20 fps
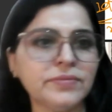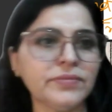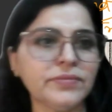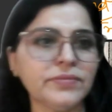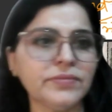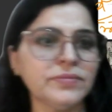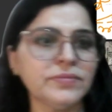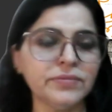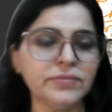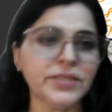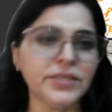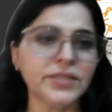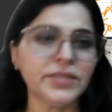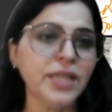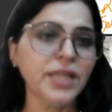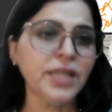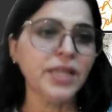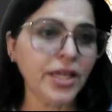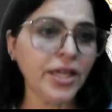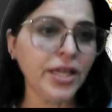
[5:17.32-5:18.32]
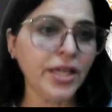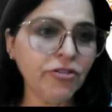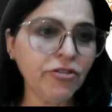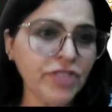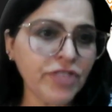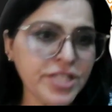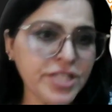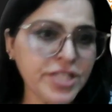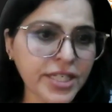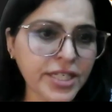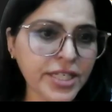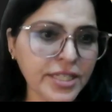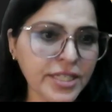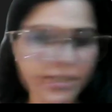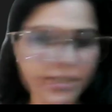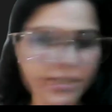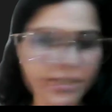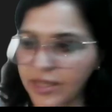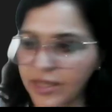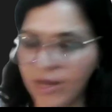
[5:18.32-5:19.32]
hmm, if we see the
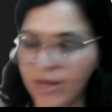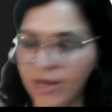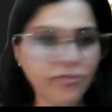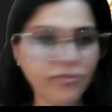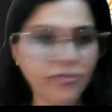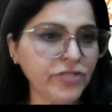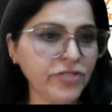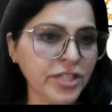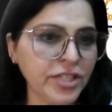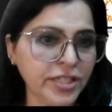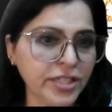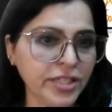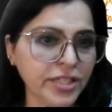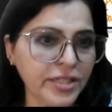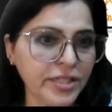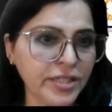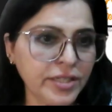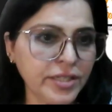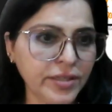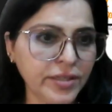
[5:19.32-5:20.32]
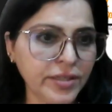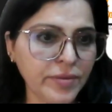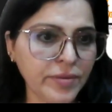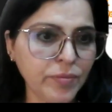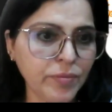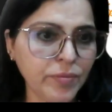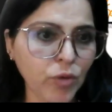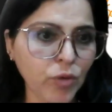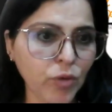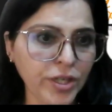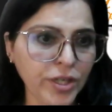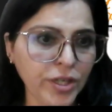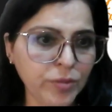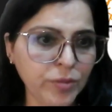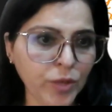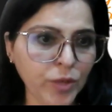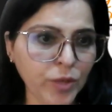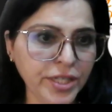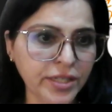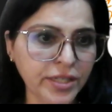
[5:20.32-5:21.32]
graph, their boiling
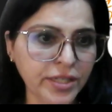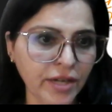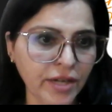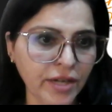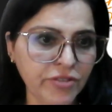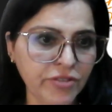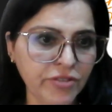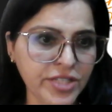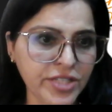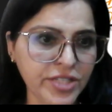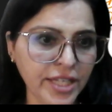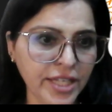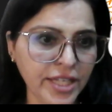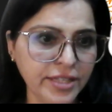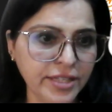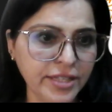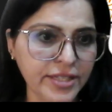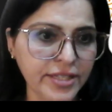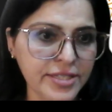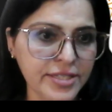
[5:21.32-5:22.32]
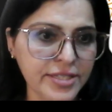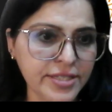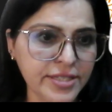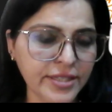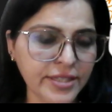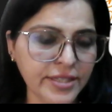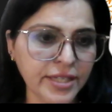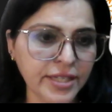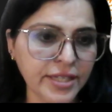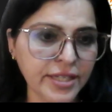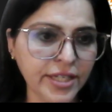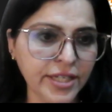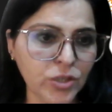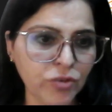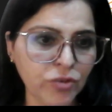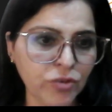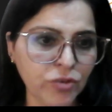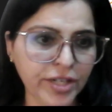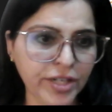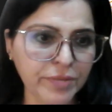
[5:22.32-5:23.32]
point graph is like this. Yeah, heat of
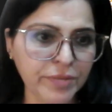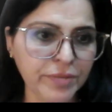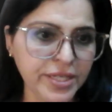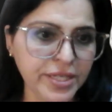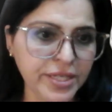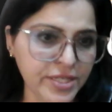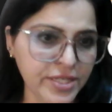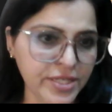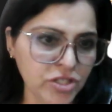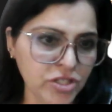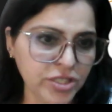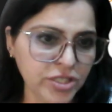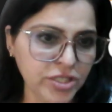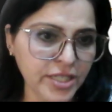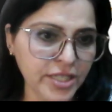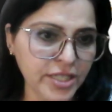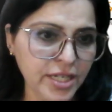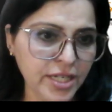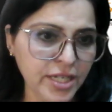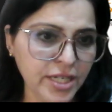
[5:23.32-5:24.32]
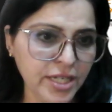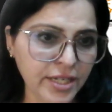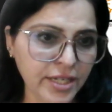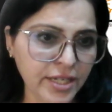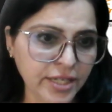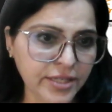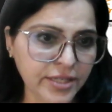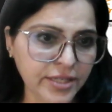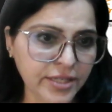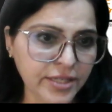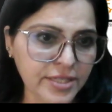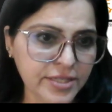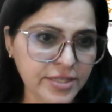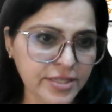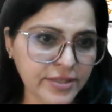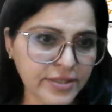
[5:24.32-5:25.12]
atomization, like this,